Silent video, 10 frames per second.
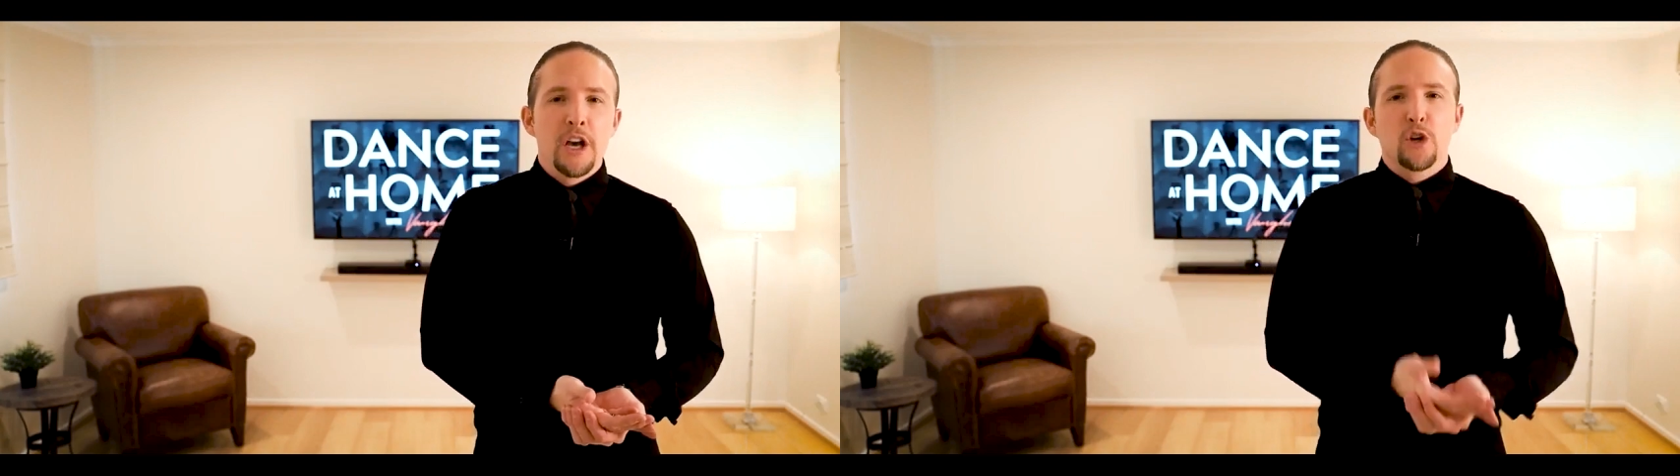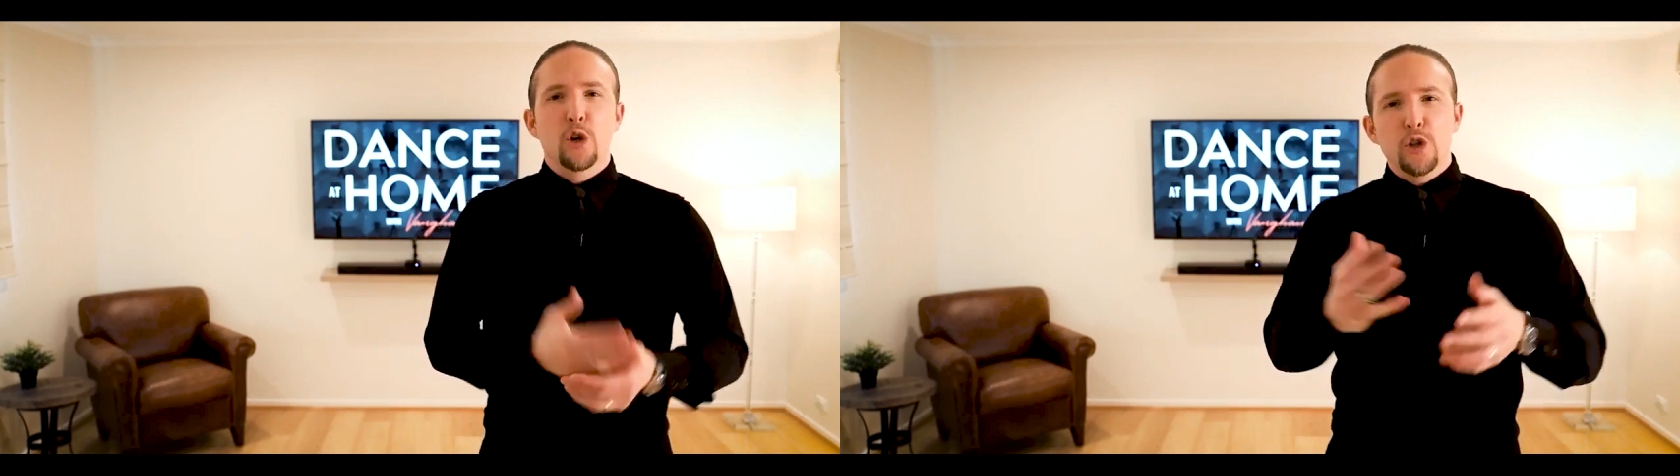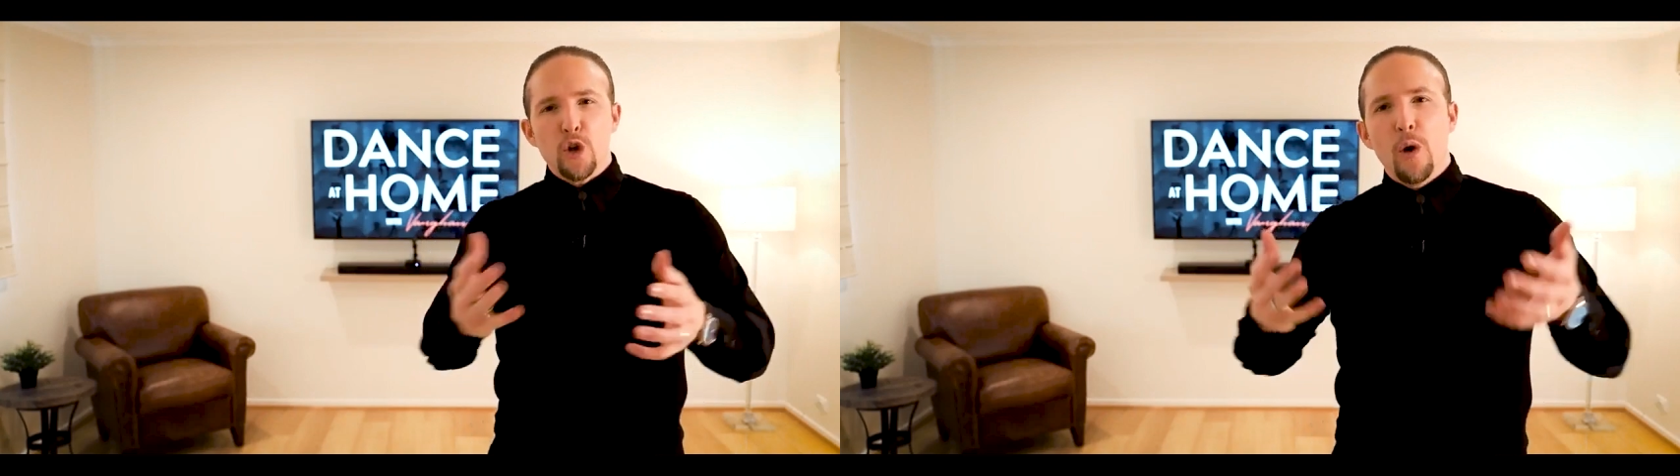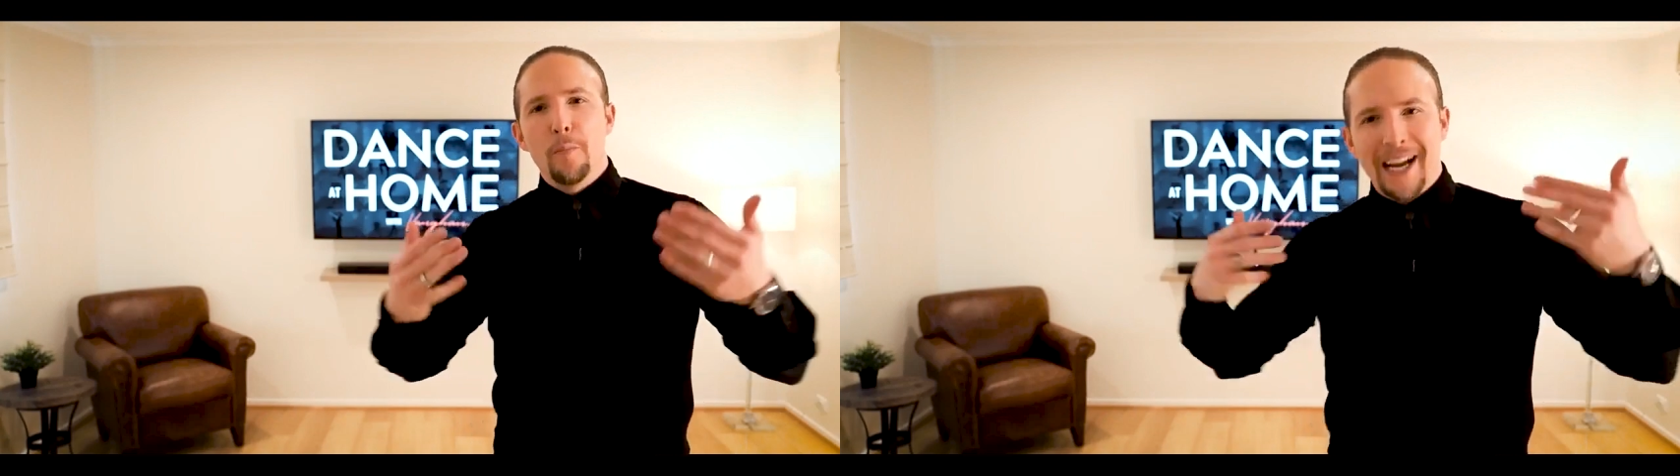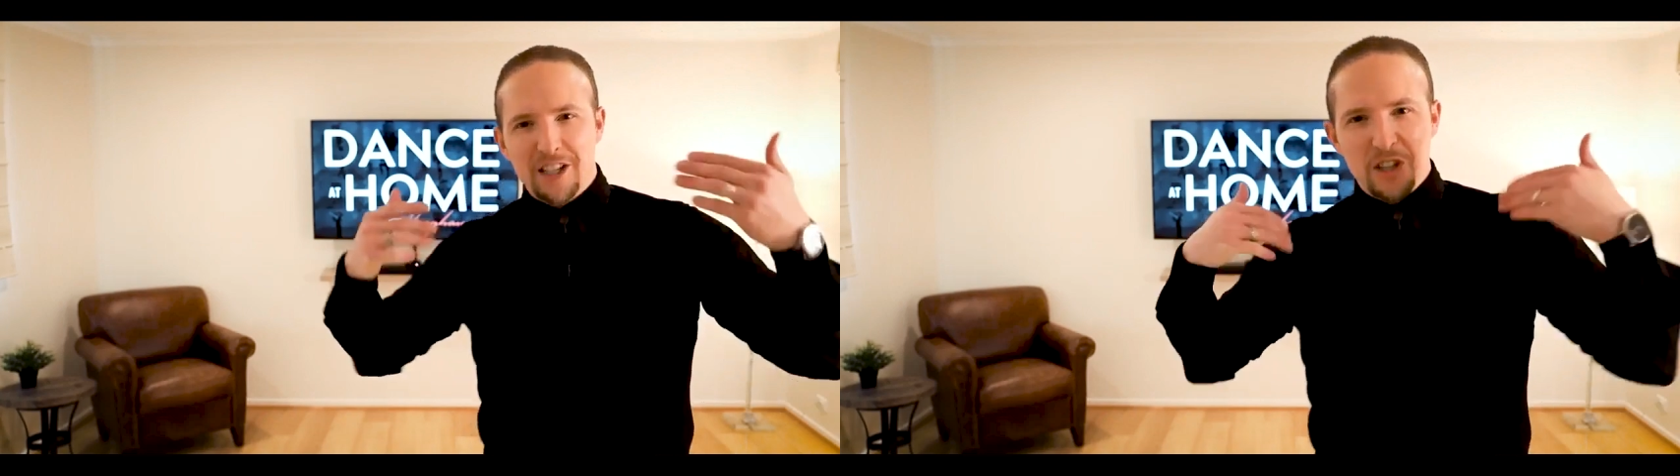Could you
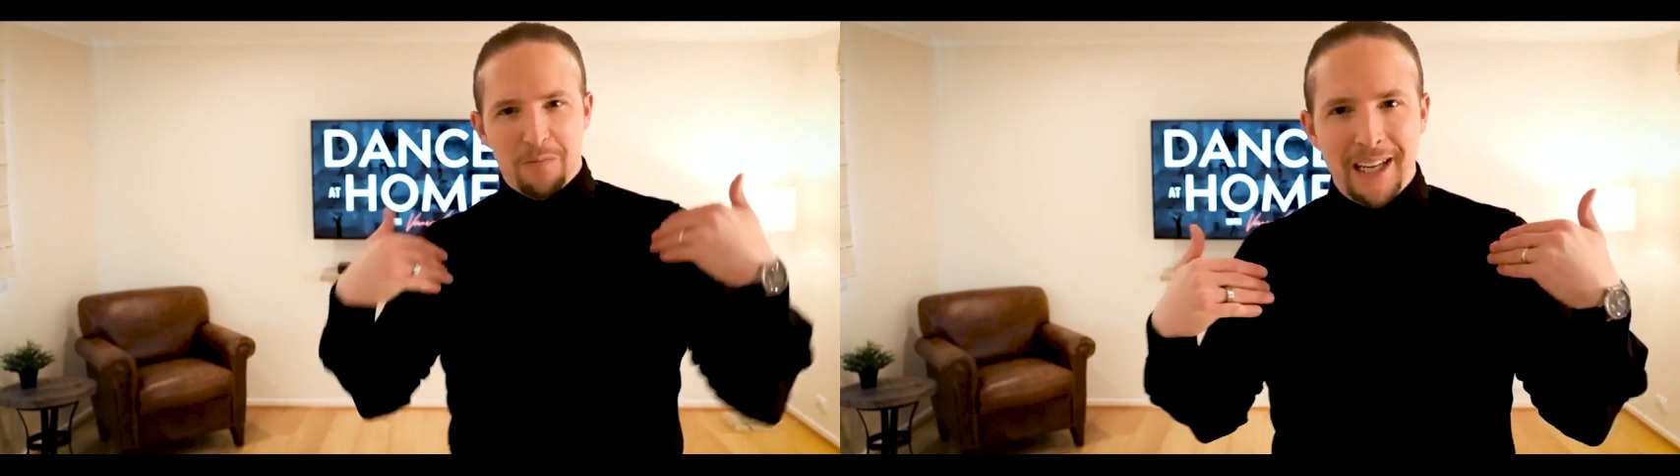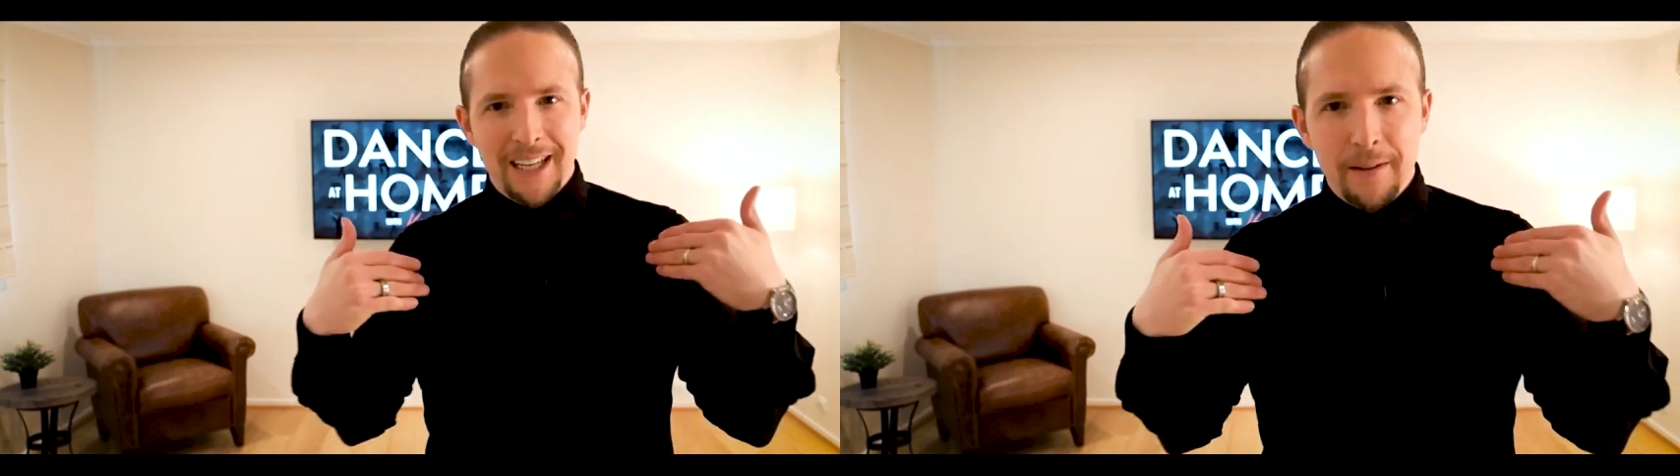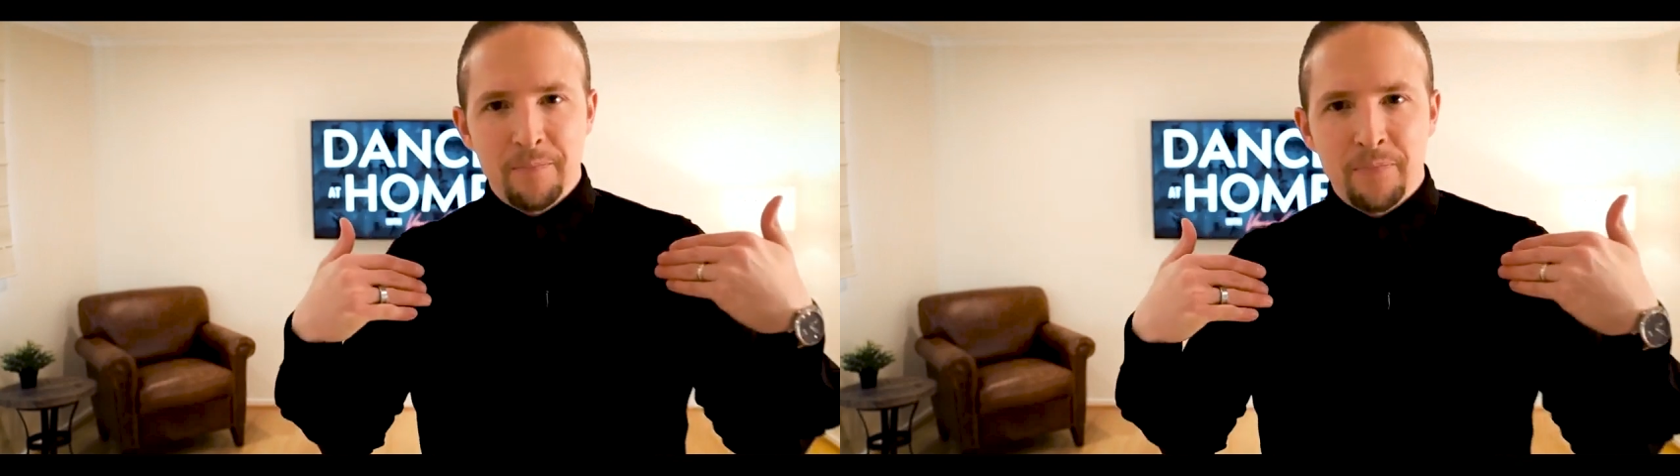imagine me